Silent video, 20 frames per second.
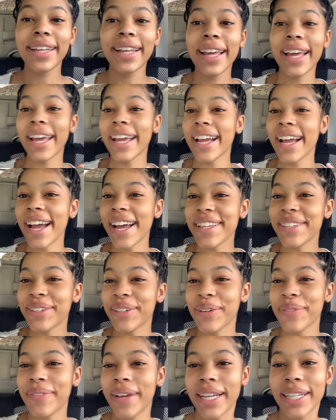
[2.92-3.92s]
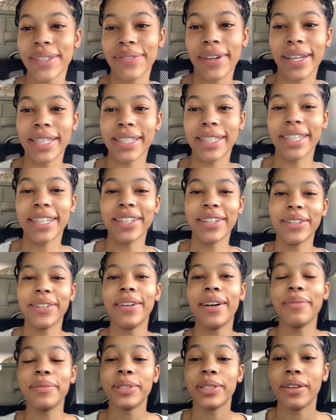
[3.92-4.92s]
Hey guys, welcome back to my channel.
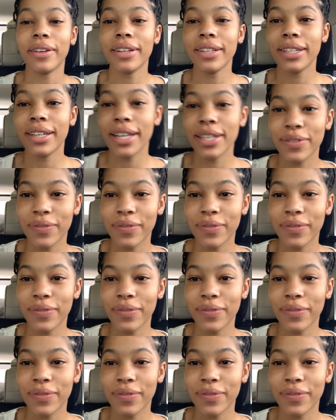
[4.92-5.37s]
I'm starting today's